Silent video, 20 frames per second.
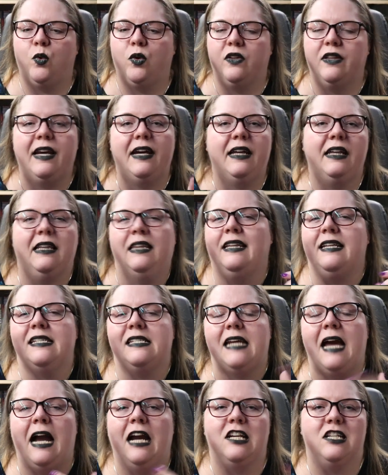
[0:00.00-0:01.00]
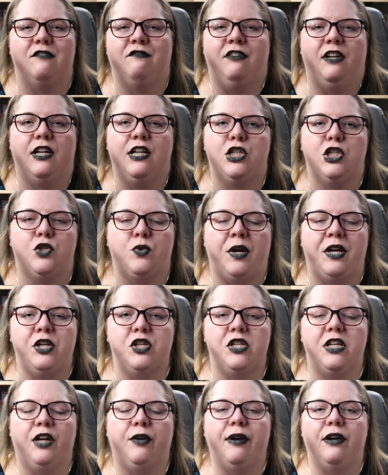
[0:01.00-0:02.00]
or they at least act very
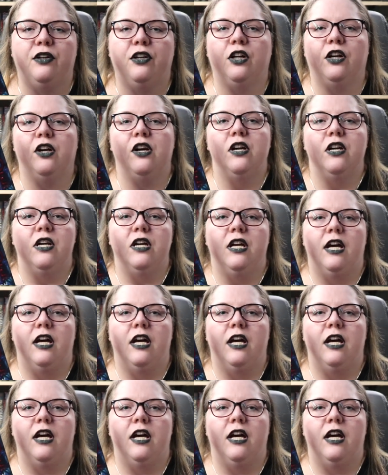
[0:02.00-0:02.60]
strangely around her.